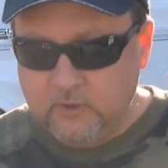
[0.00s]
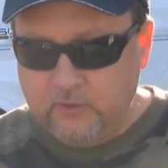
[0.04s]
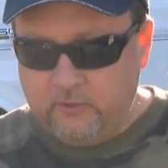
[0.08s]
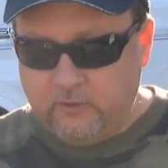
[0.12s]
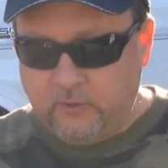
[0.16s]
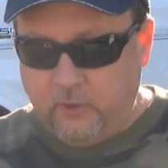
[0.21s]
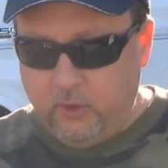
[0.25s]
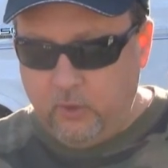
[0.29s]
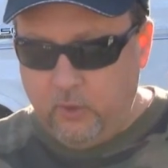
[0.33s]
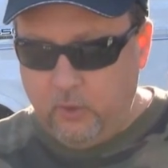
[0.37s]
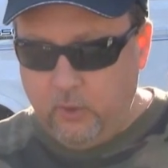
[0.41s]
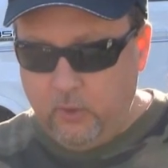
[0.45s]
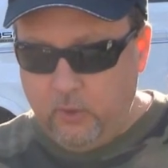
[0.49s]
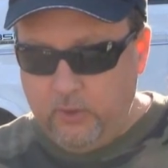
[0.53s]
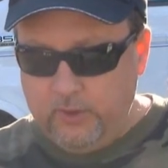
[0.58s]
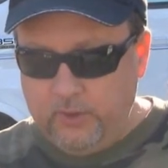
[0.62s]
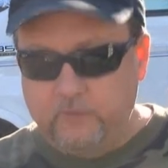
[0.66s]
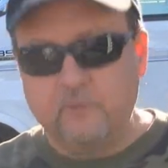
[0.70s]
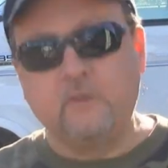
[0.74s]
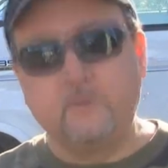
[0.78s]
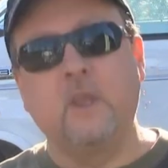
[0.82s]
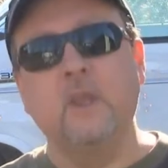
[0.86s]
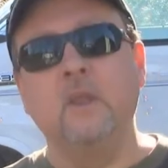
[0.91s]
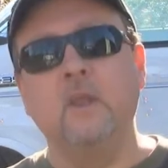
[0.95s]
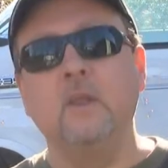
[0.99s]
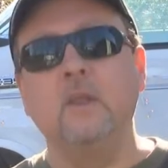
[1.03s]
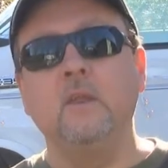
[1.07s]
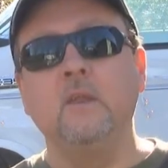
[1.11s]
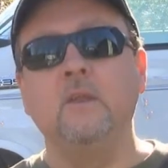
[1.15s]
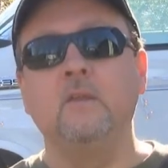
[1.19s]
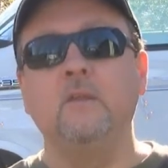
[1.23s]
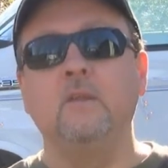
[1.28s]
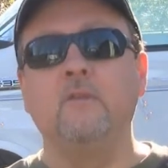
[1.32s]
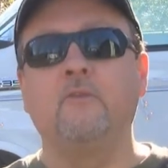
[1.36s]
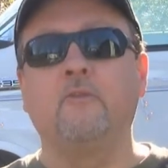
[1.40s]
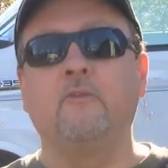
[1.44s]
So it's
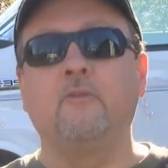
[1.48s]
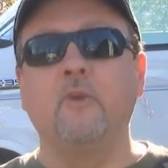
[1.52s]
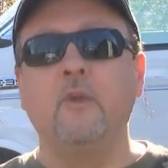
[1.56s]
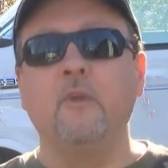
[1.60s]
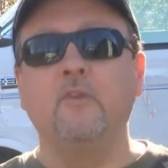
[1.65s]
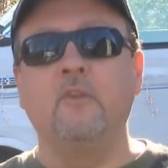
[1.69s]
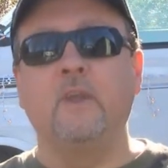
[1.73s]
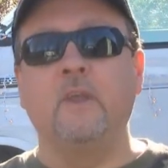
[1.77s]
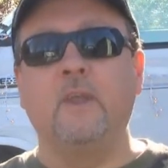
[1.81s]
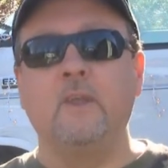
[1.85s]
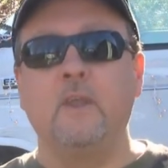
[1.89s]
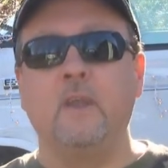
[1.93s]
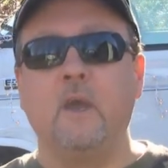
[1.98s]
getting freezing